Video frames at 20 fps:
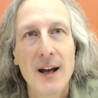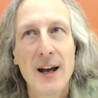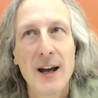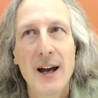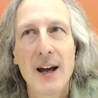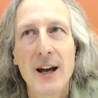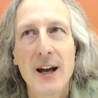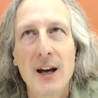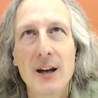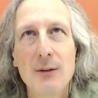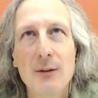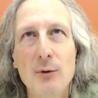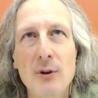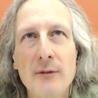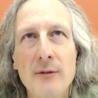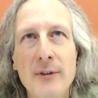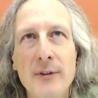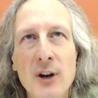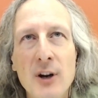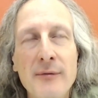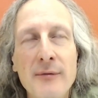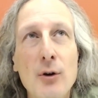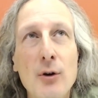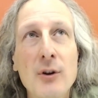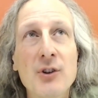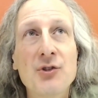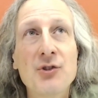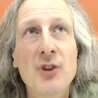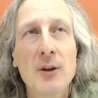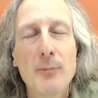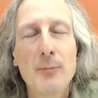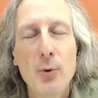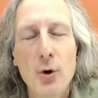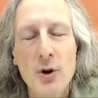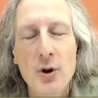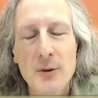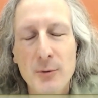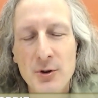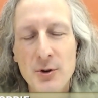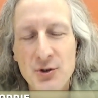And we were very focused on
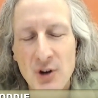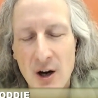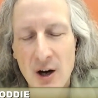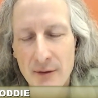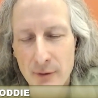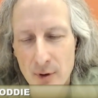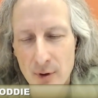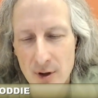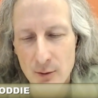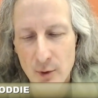portable software.